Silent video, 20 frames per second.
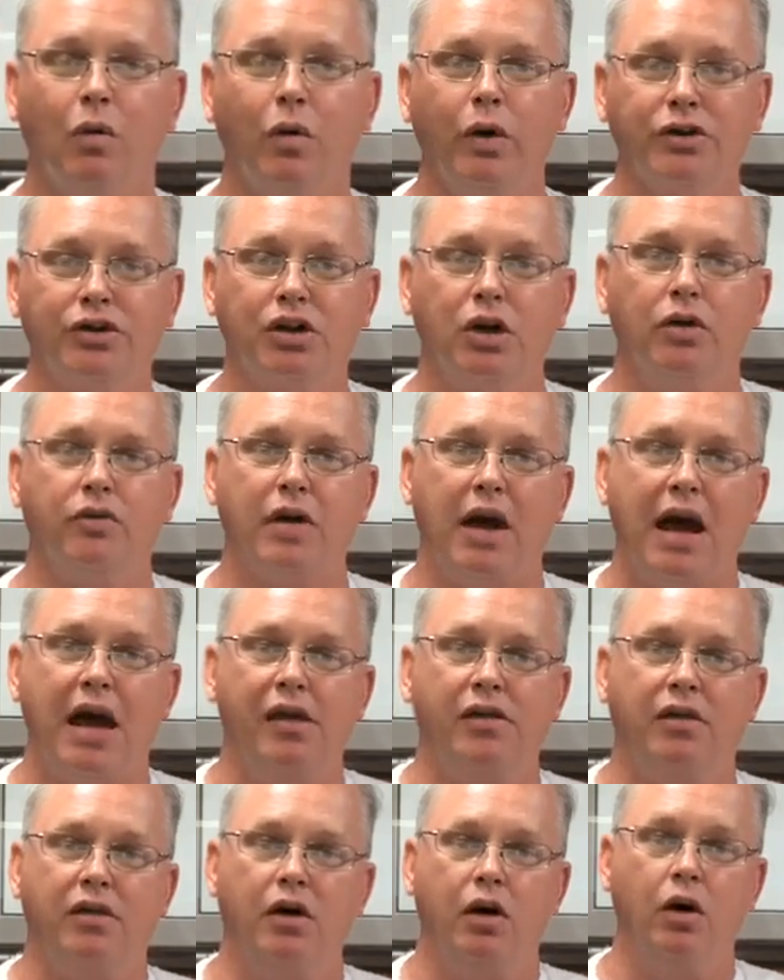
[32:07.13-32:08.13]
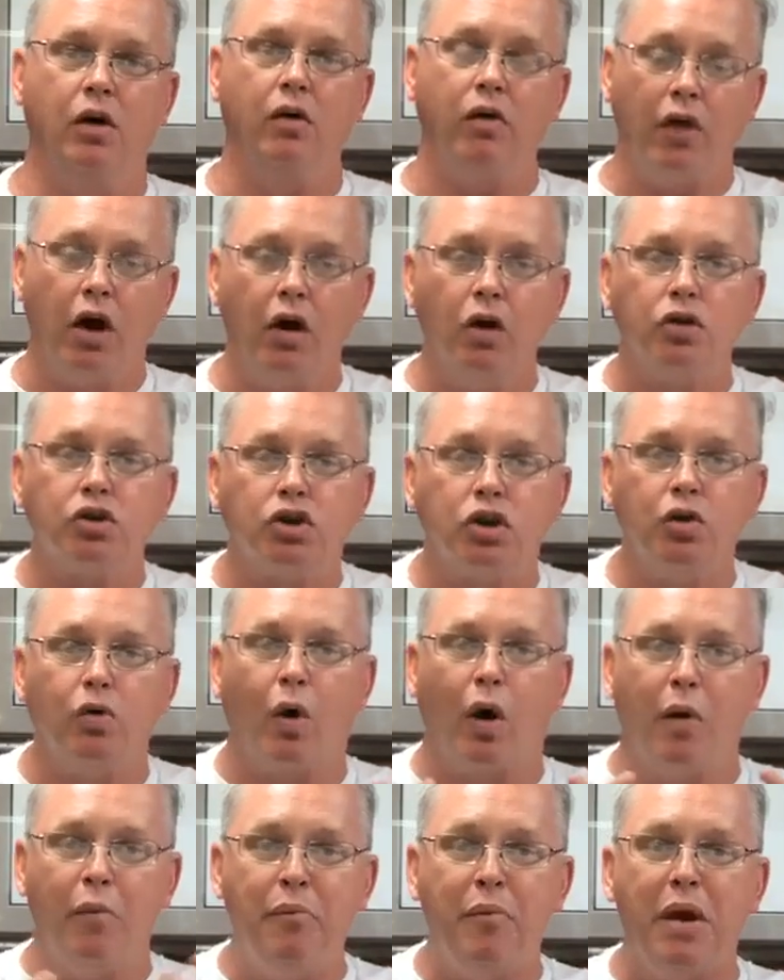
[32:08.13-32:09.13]
was so that the, those
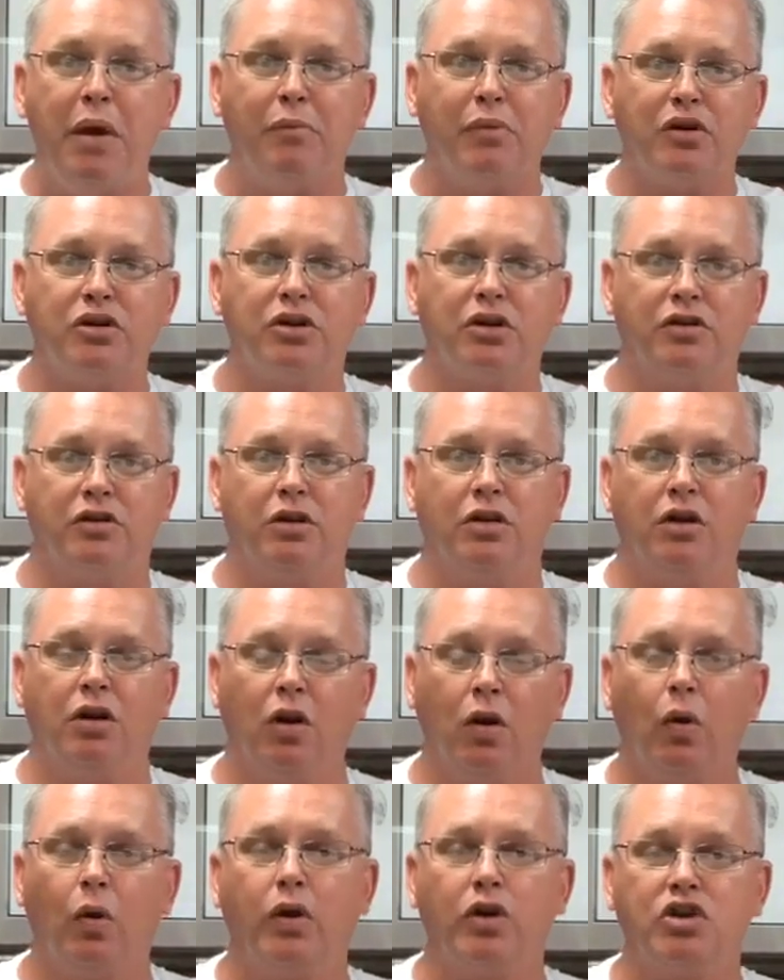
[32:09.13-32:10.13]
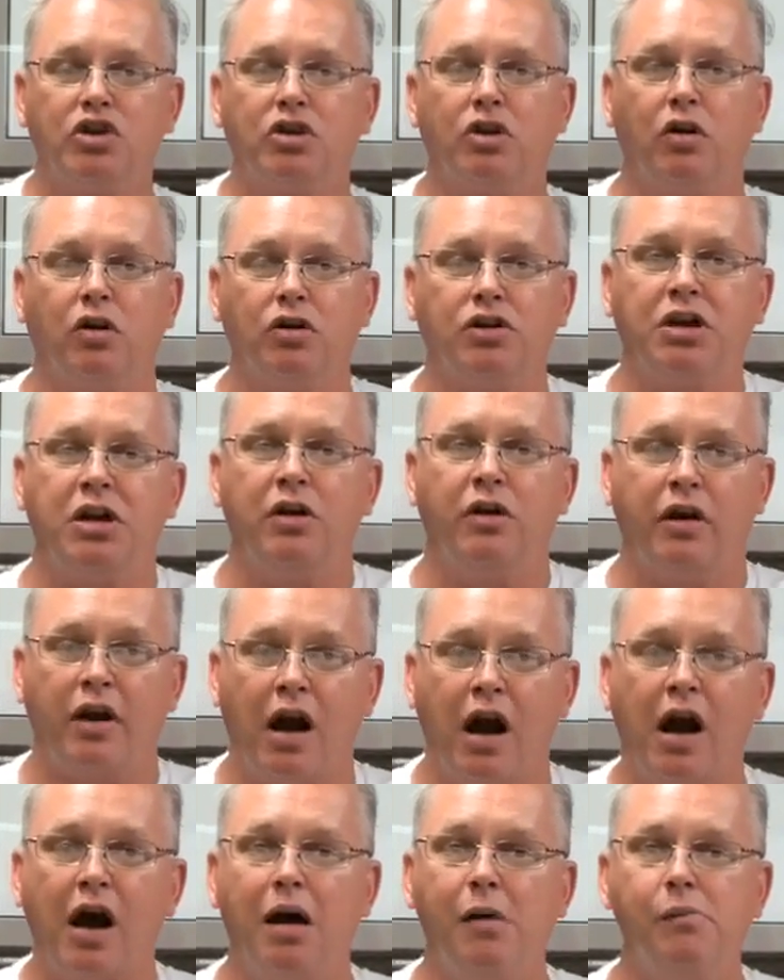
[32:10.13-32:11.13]
who are members of the Lord's church
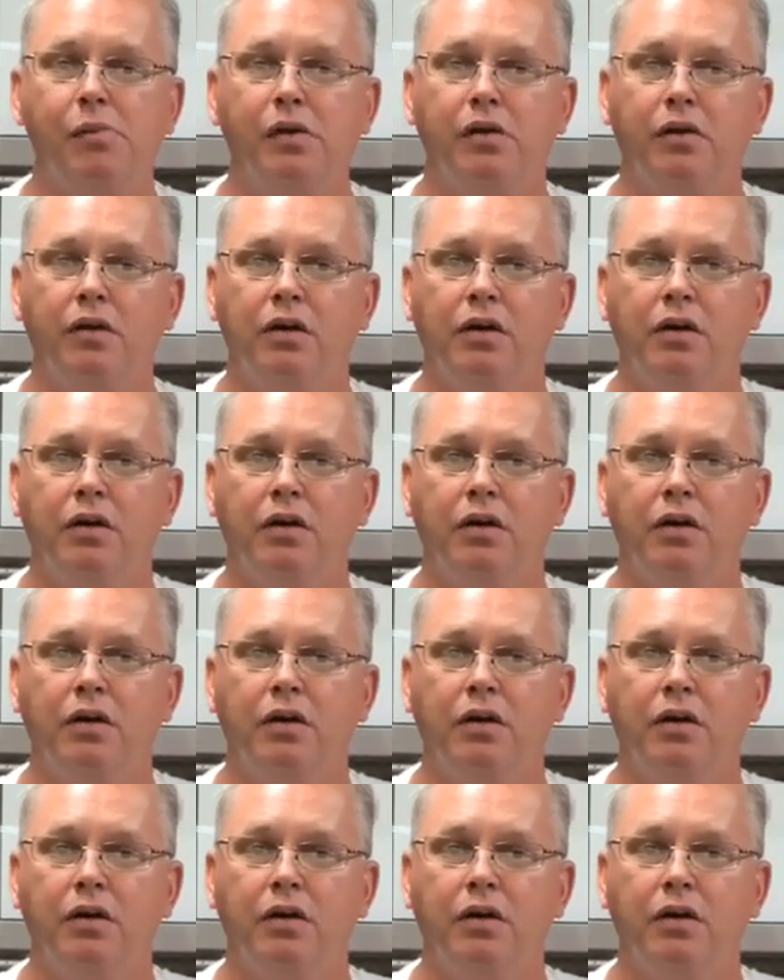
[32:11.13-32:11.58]
here in Opp